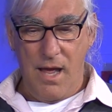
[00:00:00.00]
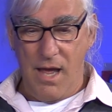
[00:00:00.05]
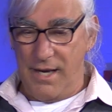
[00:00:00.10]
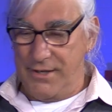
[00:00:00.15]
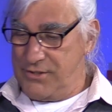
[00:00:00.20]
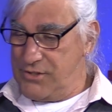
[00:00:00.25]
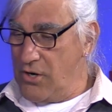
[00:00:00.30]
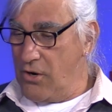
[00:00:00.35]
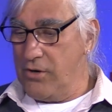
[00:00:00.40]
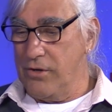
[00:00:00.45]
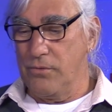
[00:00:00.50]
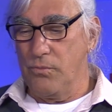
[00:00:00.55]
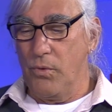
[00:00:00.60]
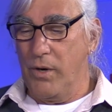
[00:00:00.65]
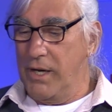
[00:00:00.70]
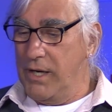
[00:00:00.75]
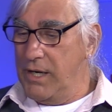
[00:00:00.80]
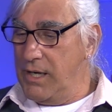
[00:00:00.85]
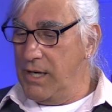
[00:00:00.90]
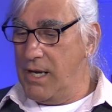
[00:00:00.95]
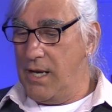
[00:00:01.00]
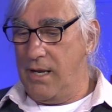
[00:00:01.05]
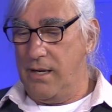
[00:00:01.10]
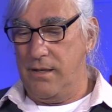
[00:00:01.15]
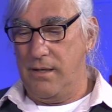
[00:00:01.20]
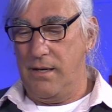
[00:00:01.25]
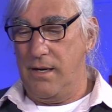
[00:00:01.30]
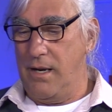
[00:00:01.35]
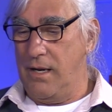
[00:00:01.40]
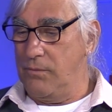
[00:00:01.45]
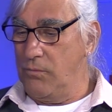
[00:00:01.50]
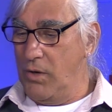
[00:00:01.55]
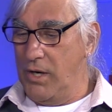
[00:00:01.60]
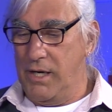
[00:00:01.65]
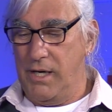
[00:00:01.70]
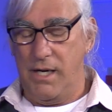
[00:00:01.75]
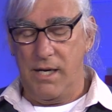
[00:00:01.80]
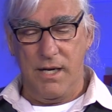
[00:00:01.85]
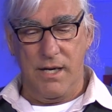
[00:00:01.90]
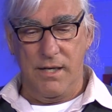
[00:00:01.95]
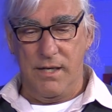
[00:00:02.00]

I started reading it and reading it,